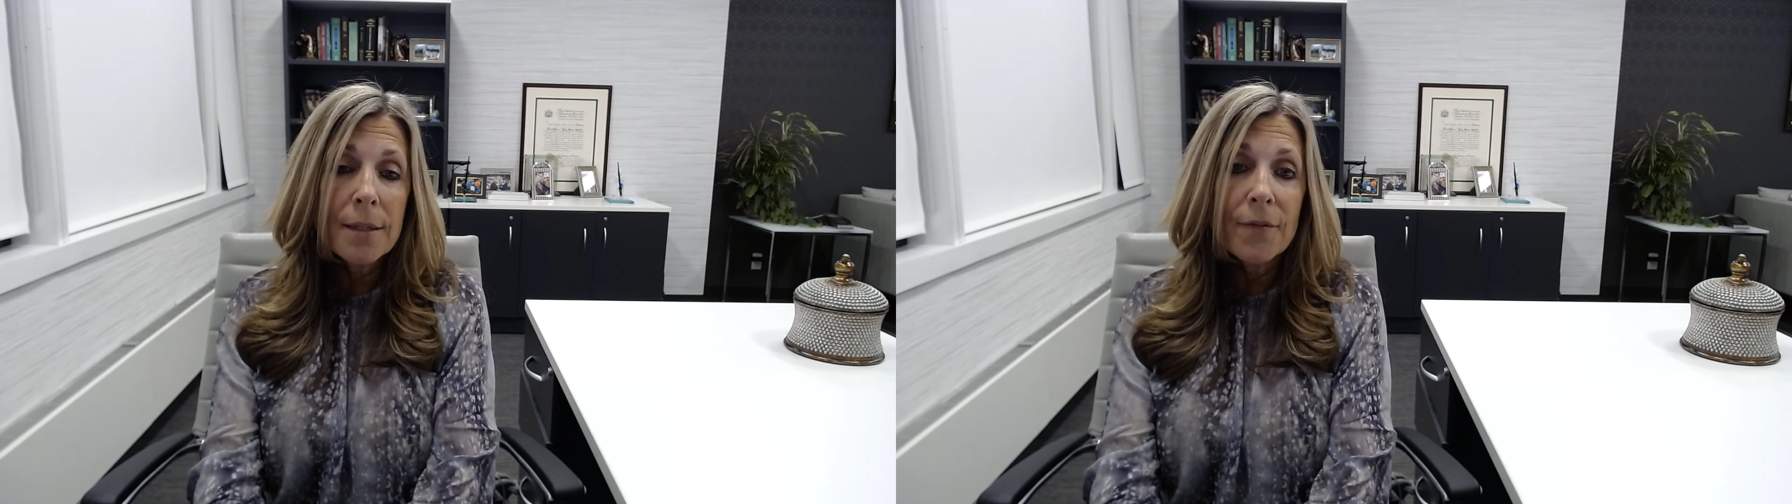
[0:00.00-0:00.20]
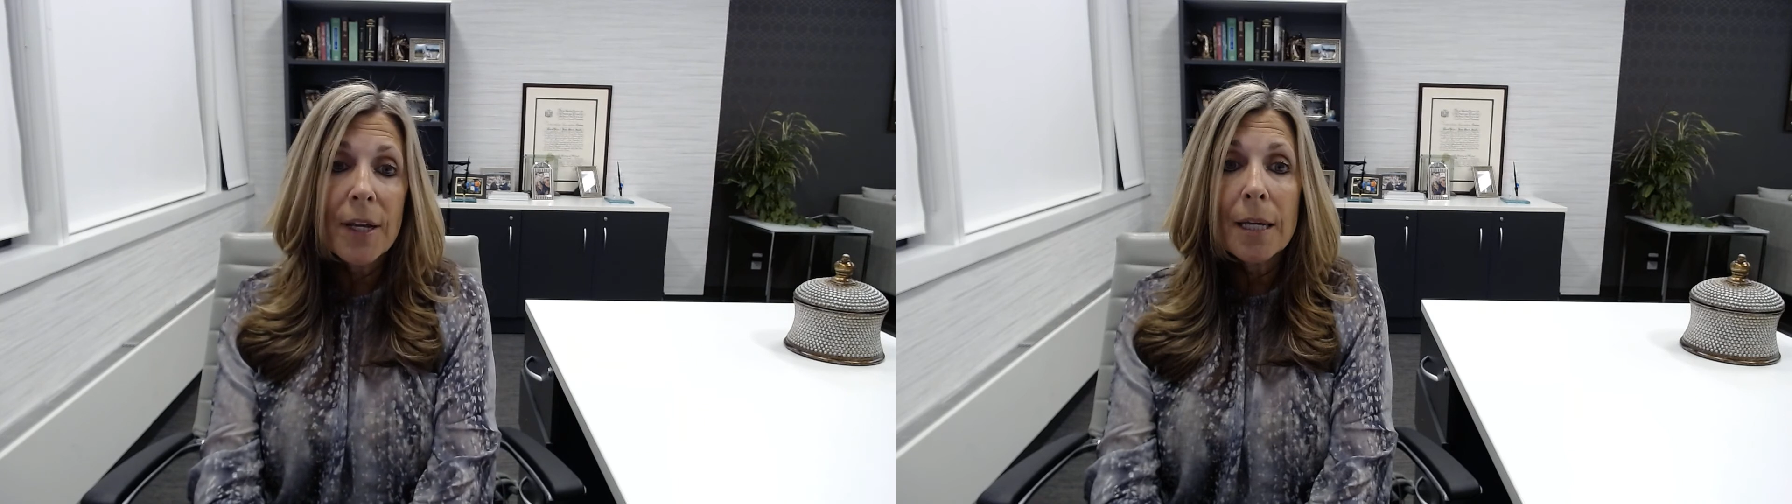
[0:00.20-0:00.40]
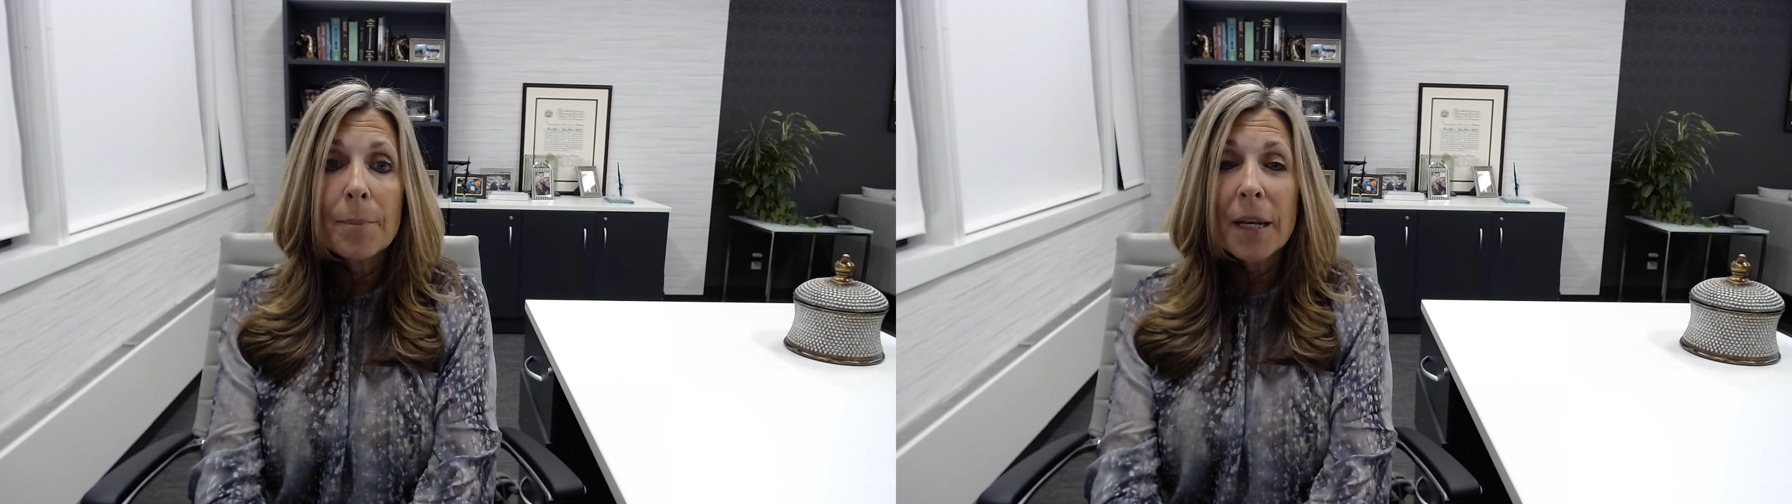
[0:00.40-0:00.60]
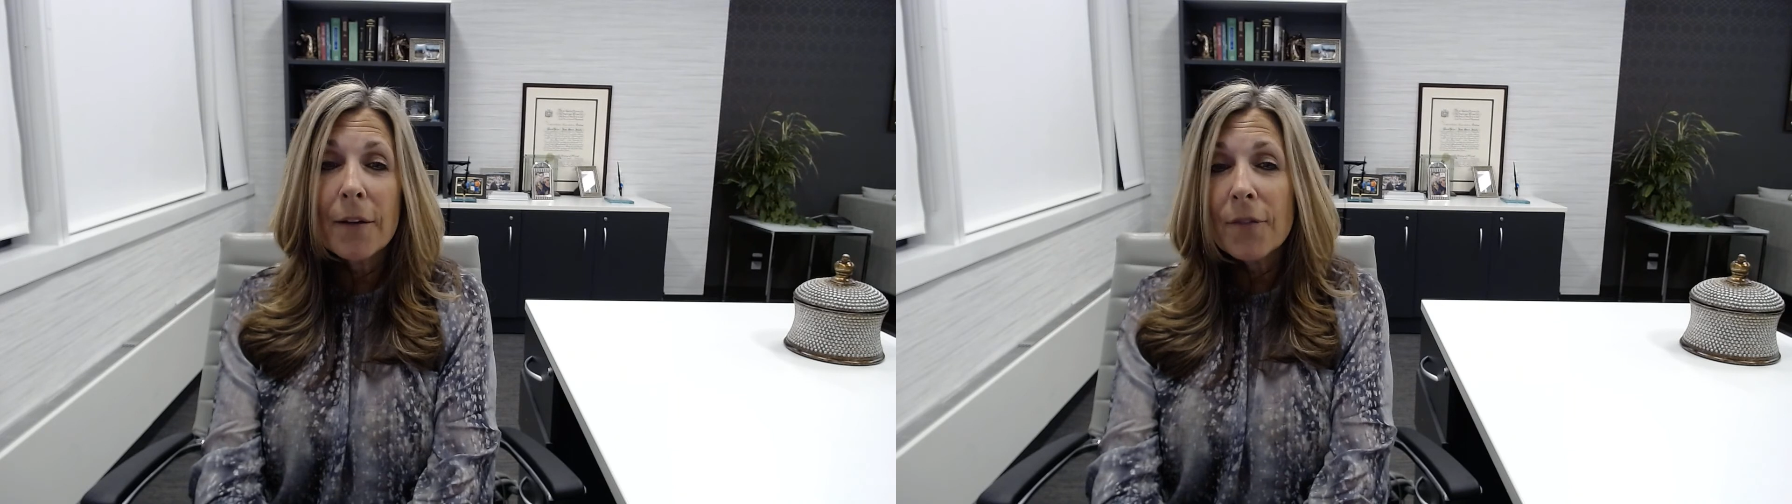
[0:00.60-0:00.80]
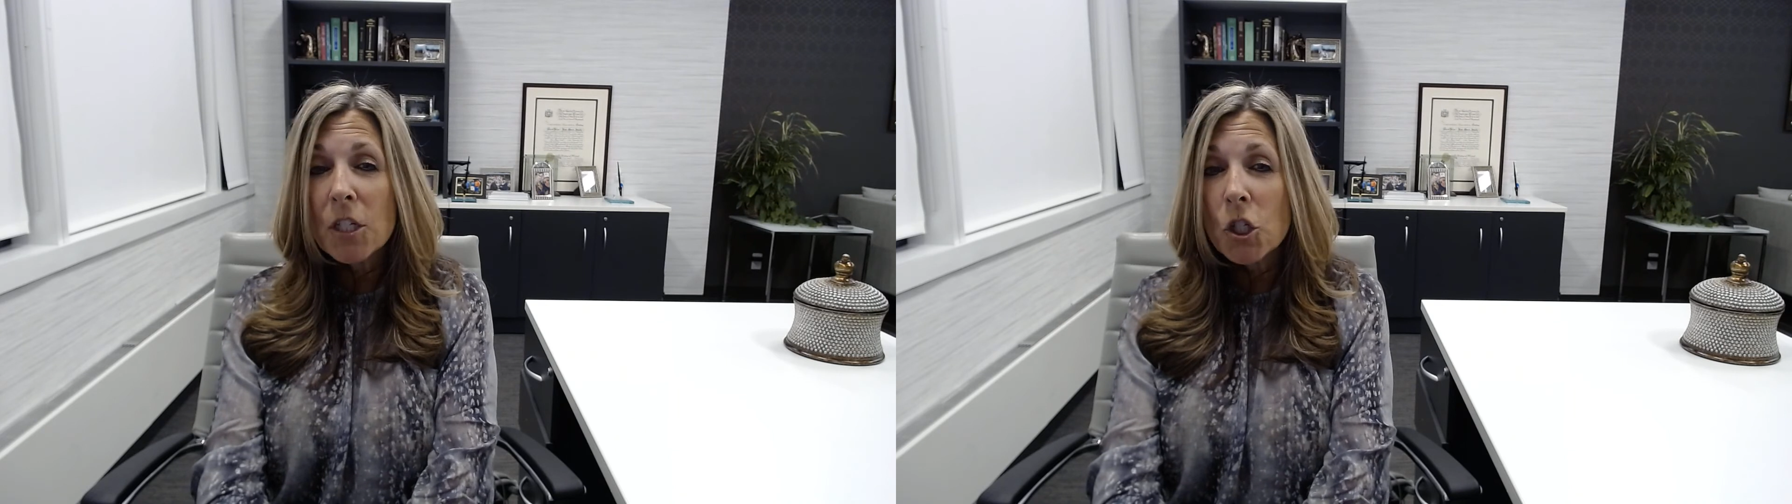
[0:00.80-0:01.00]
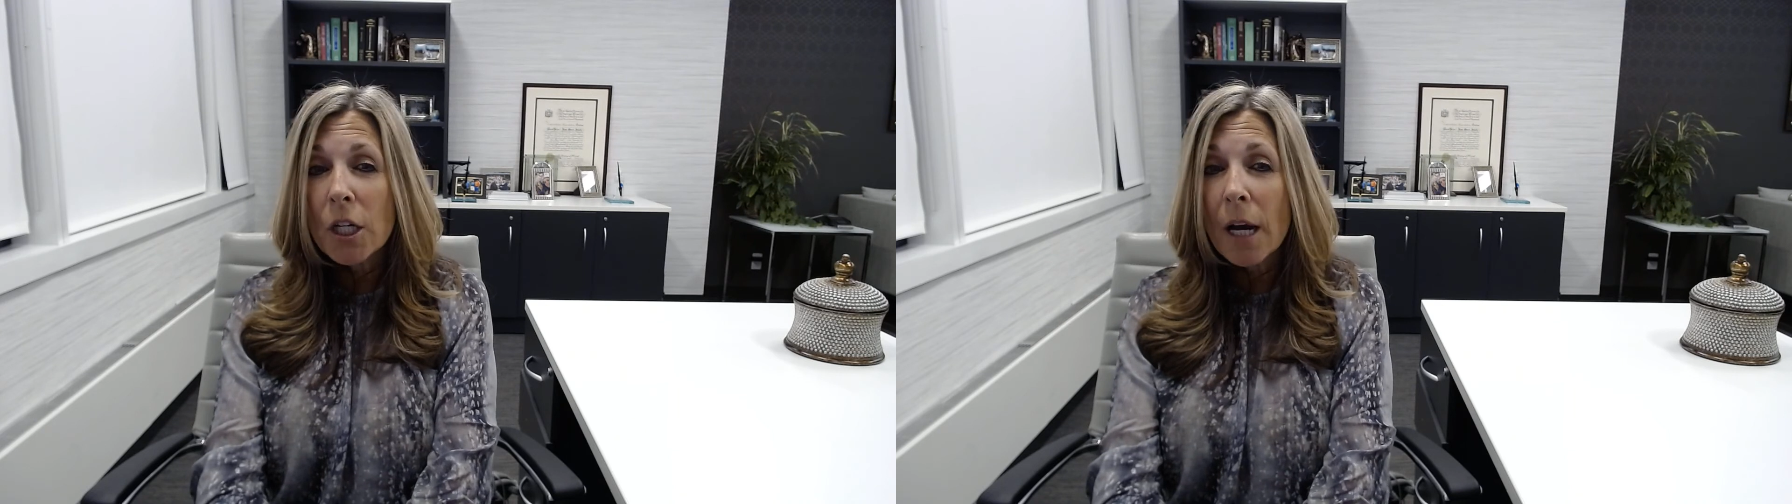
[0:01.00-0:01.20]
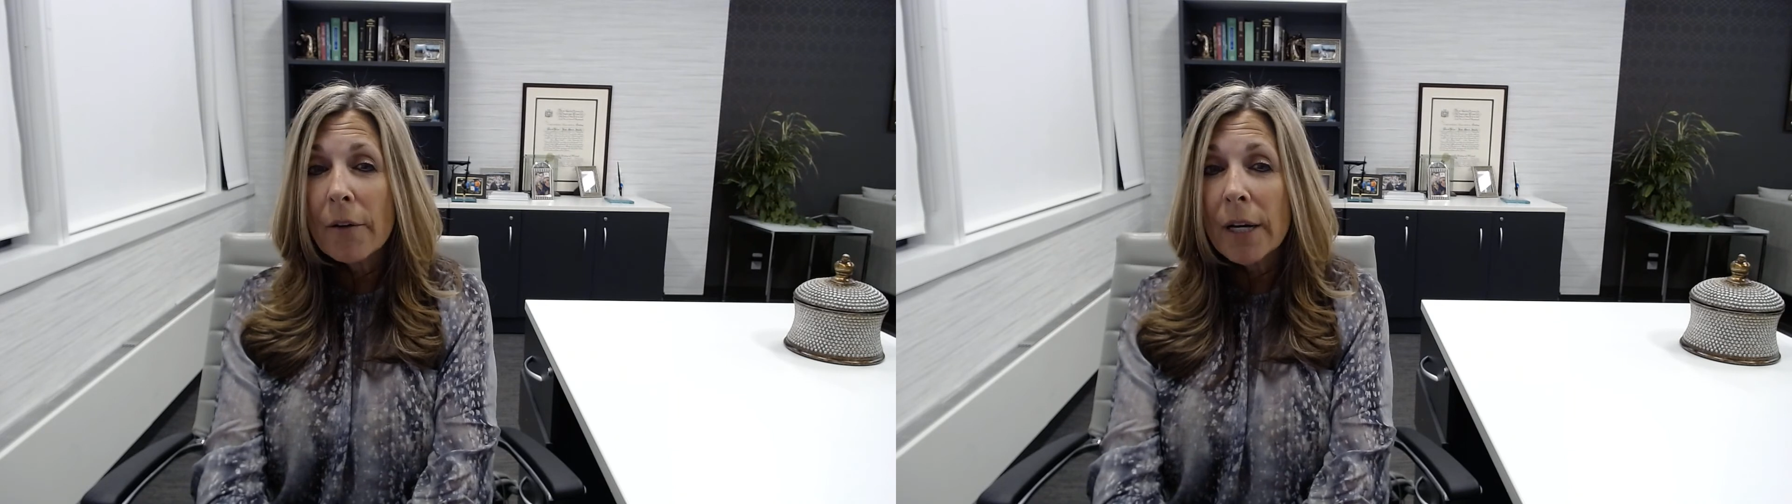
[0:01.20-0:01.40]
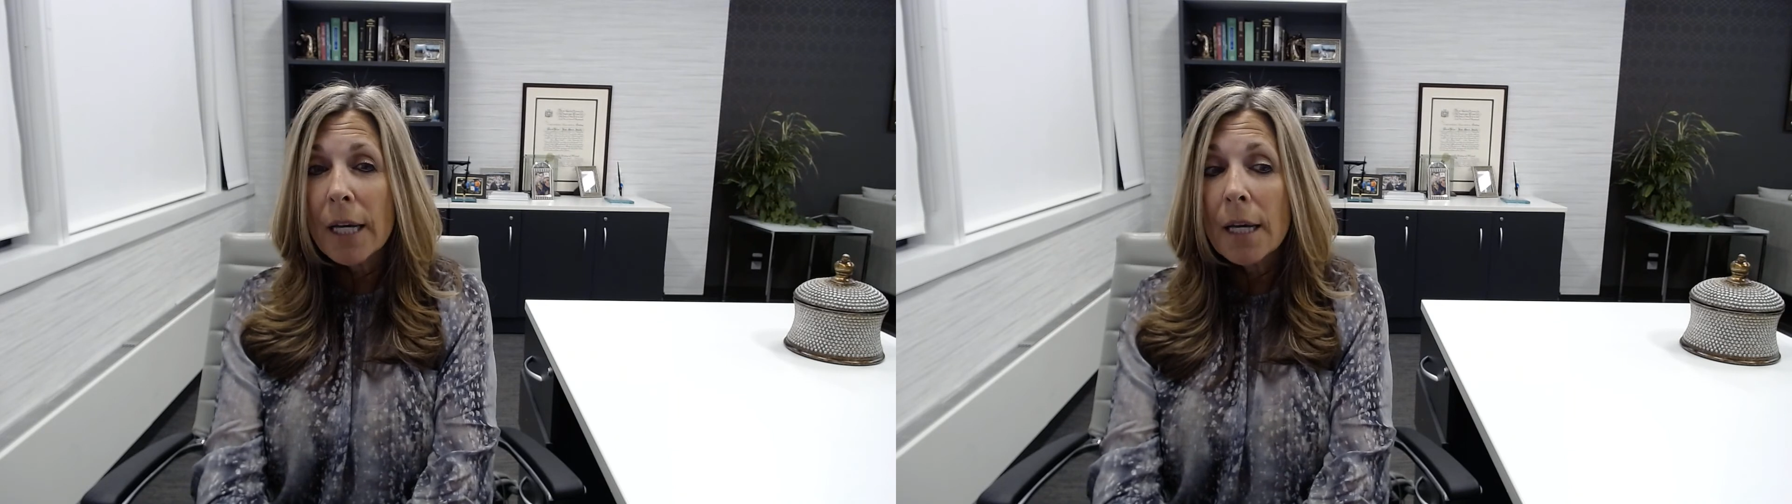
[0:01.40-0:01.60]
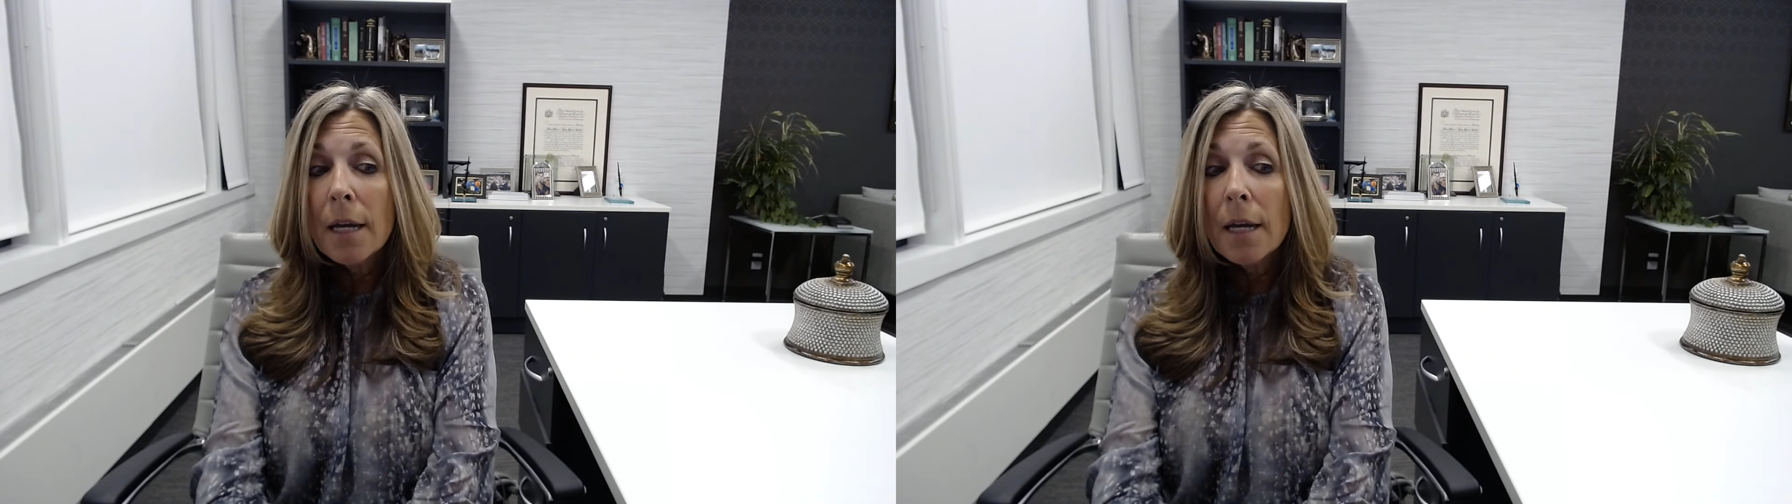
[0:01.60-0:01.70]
if any beneficiary